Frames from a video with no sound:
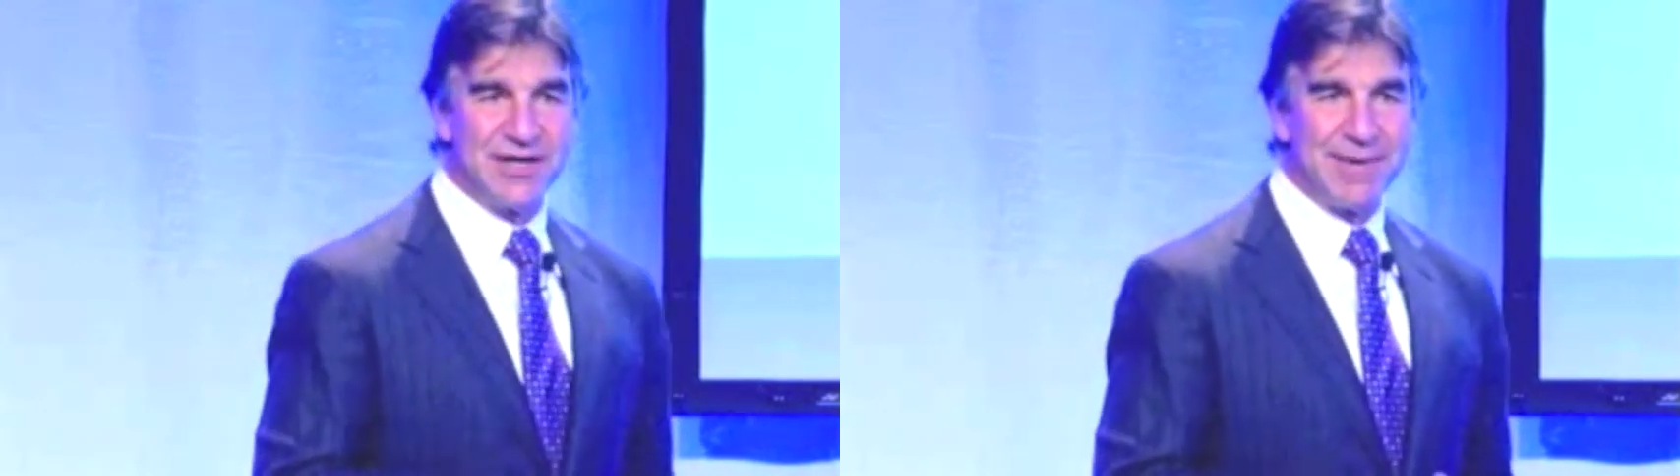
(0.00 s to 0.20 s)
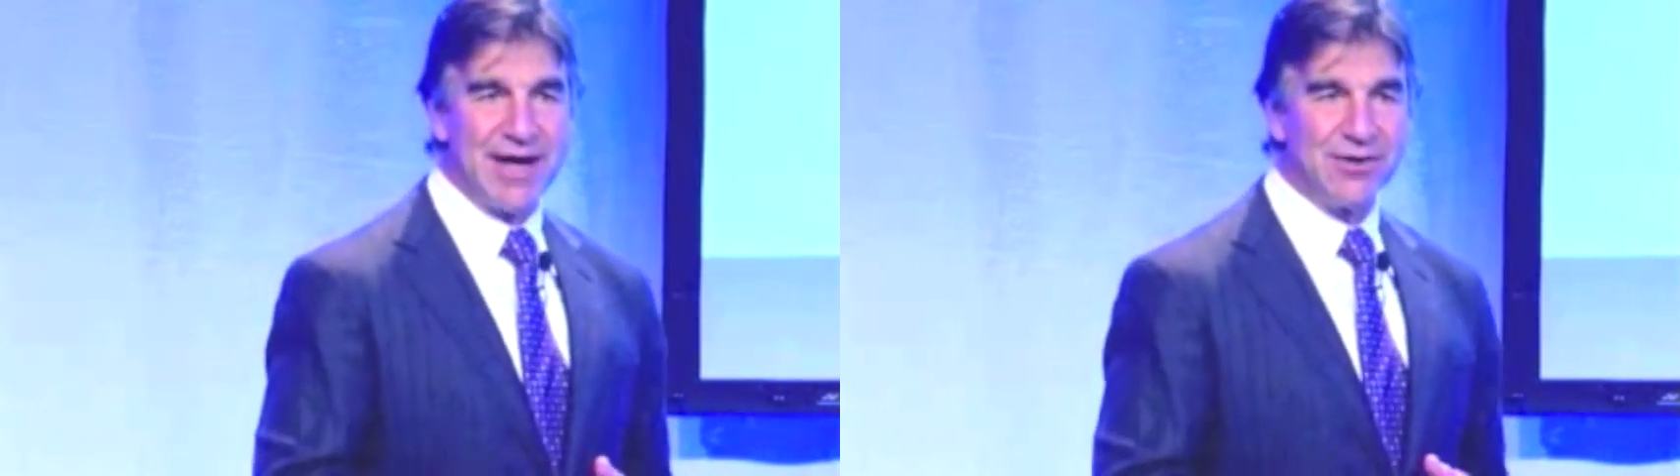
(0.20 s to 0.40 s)

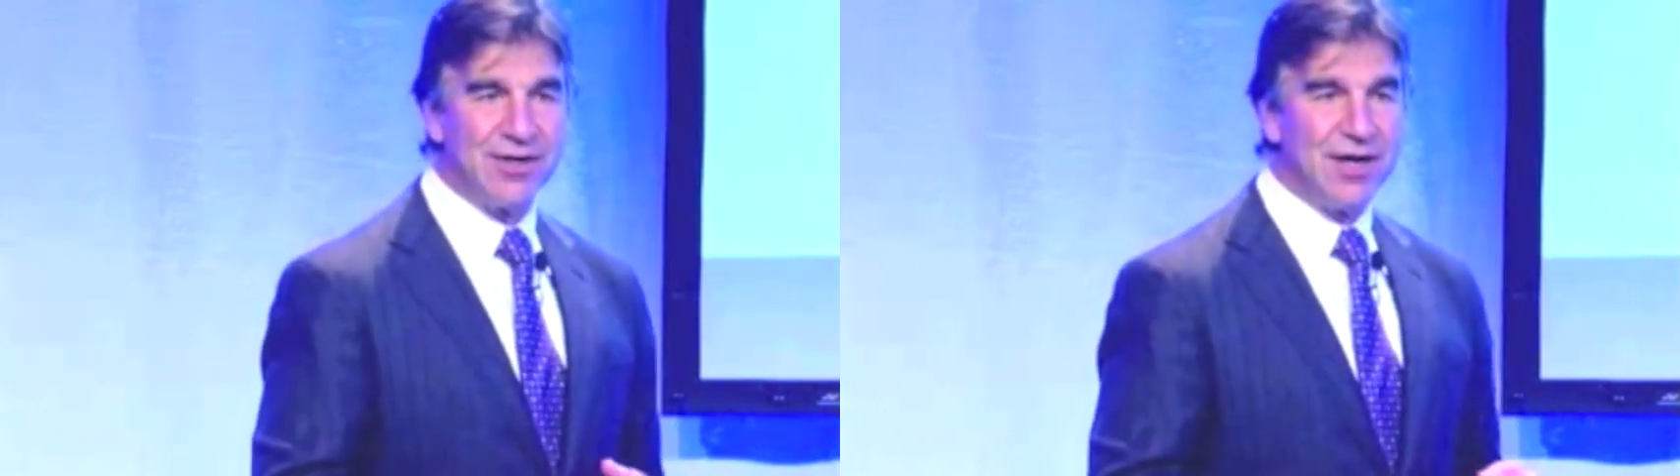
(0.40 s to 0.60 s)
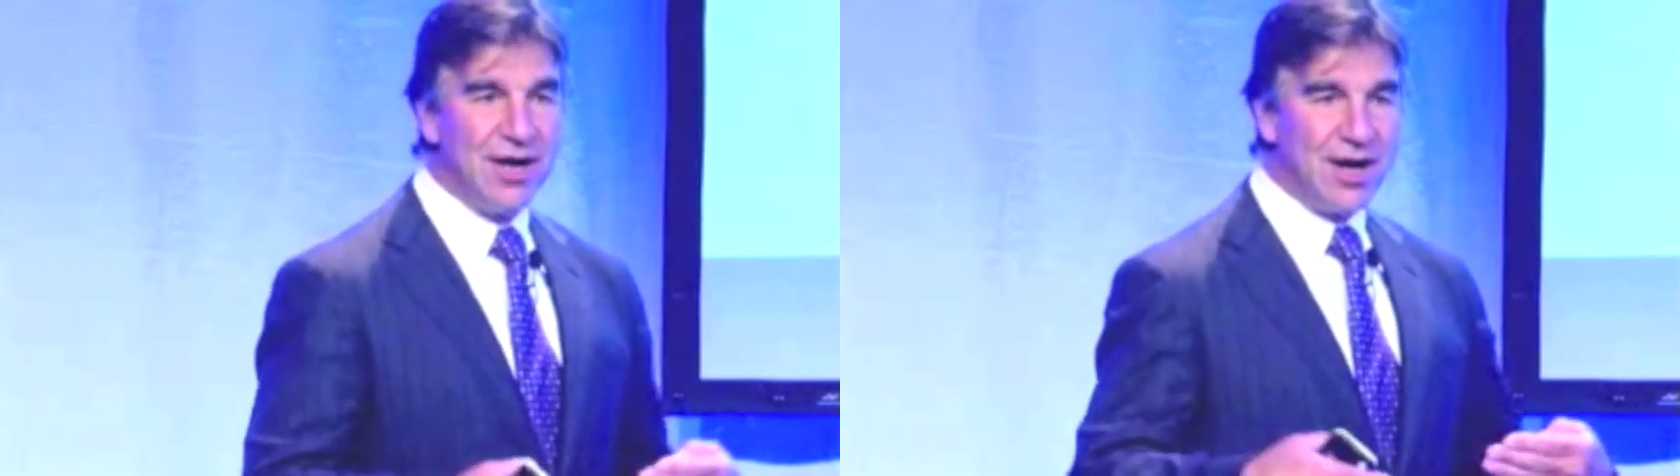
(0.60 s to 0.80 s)
about
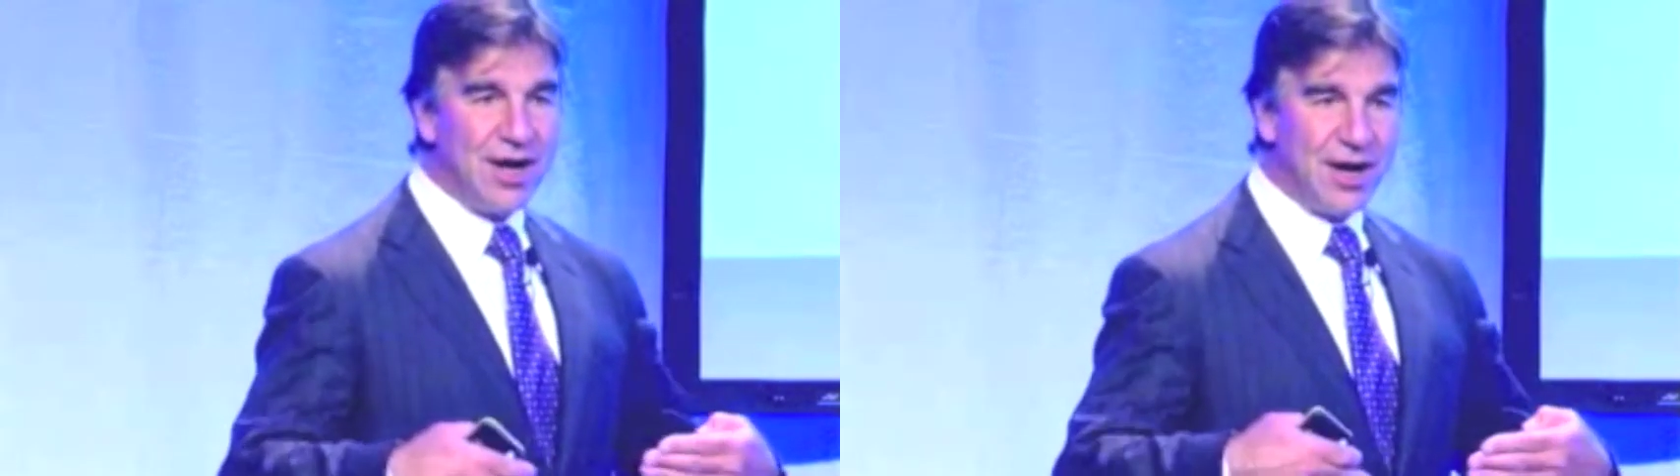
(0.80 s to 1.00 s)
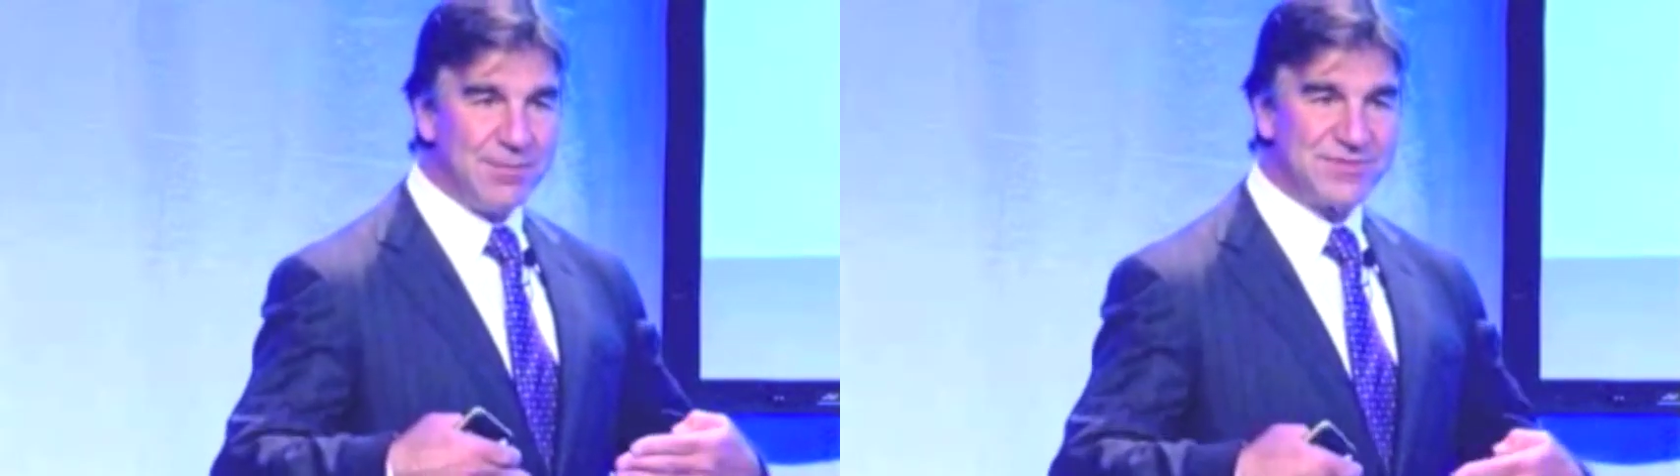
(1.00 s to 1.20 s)

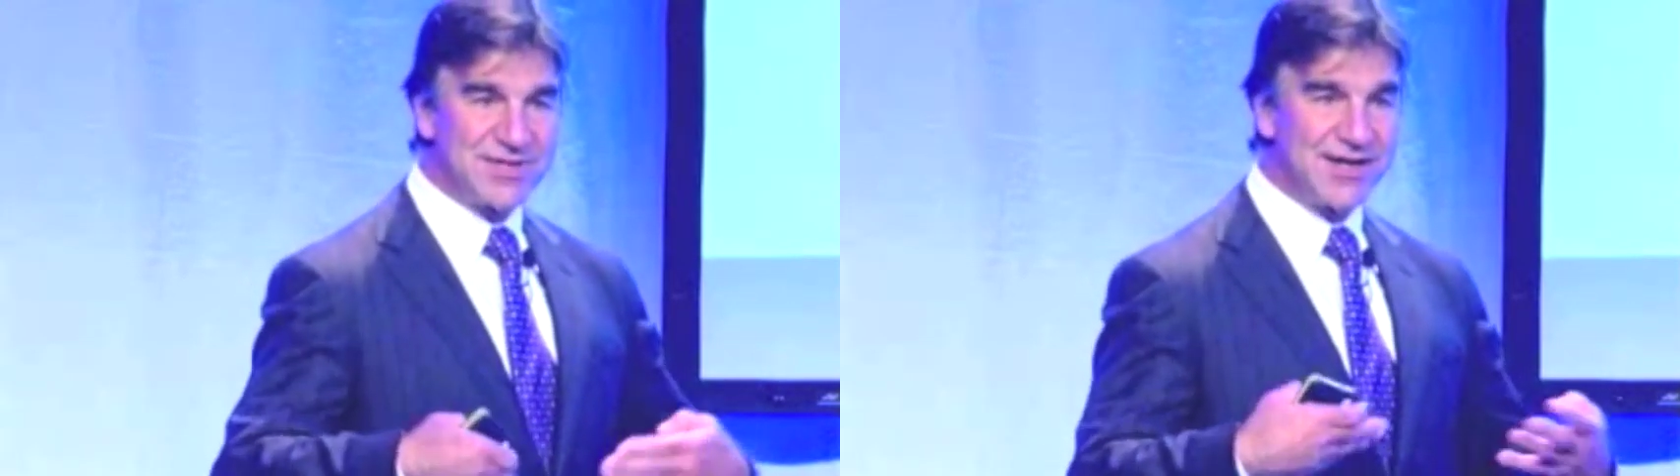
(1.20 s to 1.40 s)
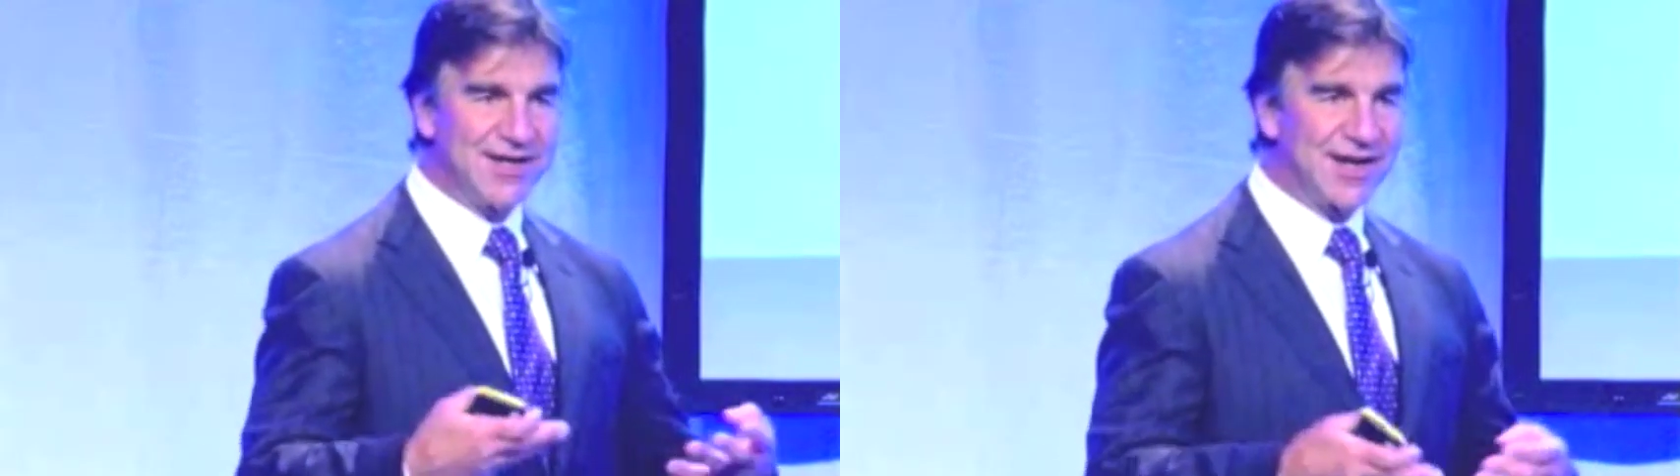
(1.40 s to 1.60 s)
signing a